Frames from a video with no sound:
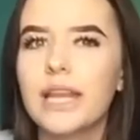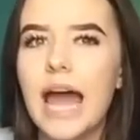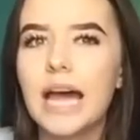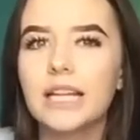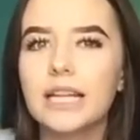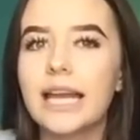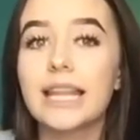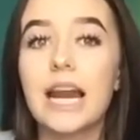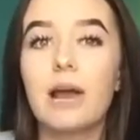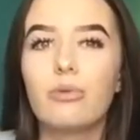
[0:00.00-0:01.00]
Natalie,
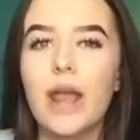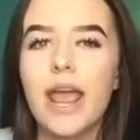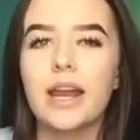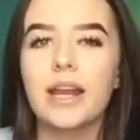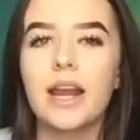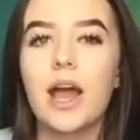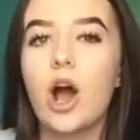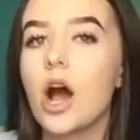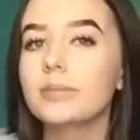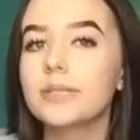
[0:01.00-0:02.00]
and then I ran and I
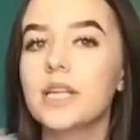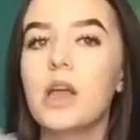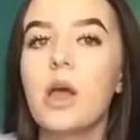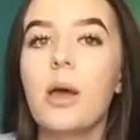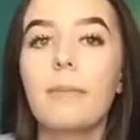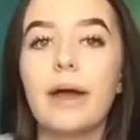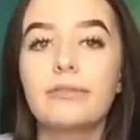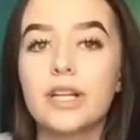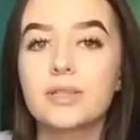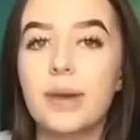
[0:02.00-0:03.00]
hopped
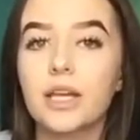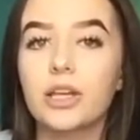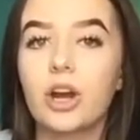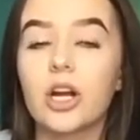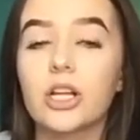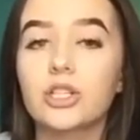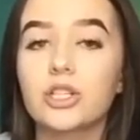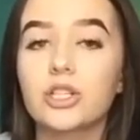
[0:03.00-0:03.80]
my friend's backyard.